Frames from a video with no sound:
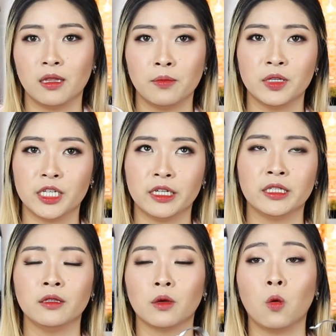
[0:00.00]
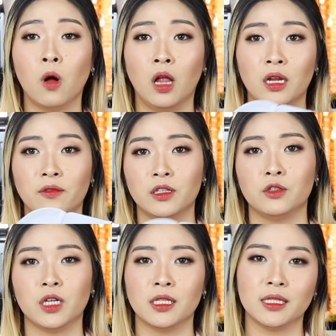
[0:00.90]
the material, the quality of this
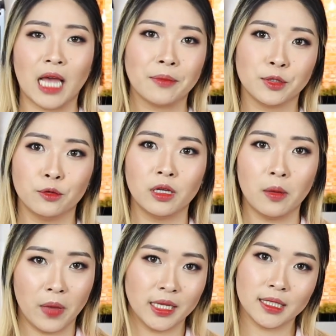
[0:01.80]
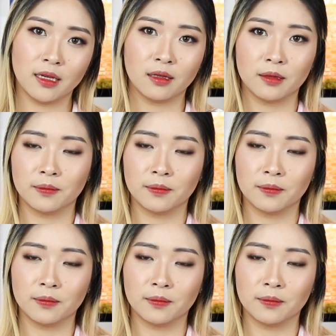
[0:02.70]
dress is absolutely amazing.